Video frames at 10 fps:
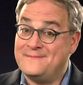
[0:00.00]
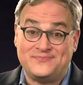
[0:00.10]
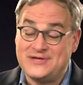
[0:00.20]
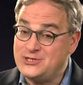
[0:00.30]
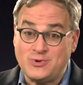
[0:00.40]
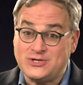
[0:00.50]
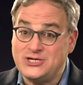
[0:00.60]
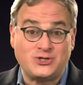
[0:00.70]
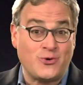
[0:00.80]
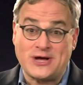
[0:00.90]
This
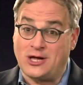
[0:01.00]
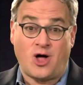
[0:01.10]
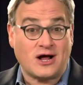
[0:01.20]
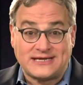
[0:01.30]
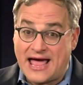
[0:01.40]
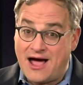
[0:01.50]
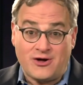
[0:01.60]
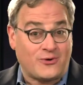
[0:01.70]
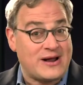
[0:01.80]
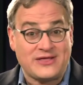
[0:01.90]
wasn't during a
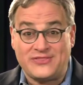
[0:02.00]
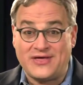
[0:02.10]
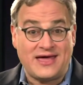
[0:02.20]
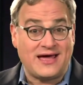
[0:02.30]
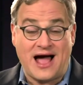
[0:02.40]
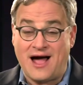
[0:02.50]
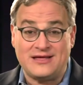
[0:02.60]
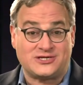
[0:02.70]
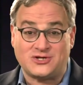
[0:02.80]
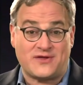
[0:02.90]
lockdown or anything.
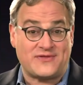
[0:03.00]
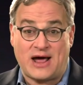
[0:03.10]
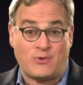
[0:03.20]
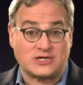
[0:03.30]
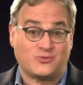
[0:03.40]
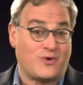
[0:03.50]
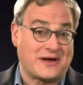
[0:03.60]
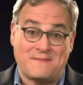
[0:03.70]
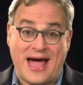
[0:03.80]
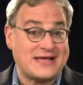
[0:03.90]
It's not that I wasn't
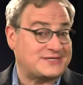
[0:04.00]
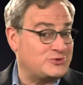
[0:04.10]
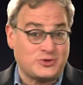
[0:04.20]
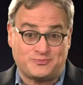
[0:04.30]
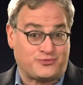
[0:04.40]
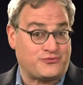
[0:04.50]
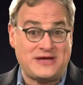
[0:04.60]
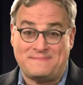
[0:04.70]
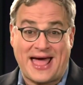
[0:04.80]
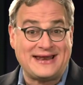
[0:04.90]
wearing a mask. This was
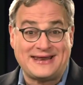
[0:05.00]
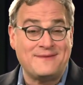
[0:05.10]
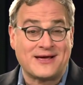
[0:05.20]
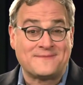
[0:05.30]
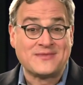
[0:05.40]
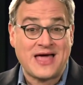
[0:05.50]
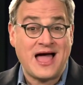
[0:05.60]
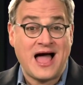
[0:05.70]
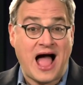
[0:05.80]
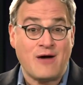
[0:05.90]
pre-pandemic.
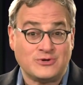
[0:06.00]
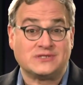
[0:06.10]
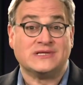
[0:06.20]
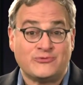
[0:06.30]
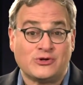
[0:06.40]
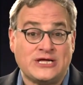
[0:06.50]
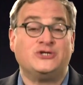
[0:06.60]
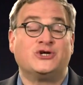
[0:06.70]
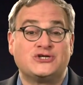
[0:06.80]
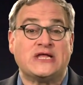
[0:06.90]
I was literally
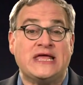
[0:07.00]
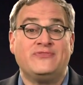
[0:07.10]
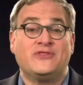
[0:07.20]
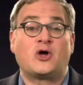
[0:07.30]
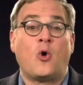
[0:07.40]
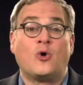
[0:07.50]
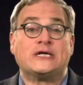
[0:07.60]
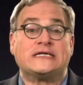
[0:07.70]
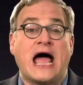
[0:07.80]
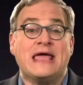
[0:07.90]
just in the
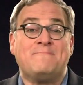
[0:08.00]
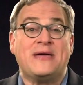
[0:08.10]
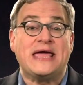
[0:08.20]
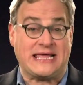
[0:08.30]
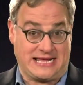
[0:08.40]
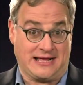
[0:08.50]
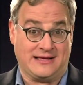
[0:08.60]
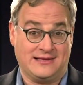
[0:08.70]
court typing.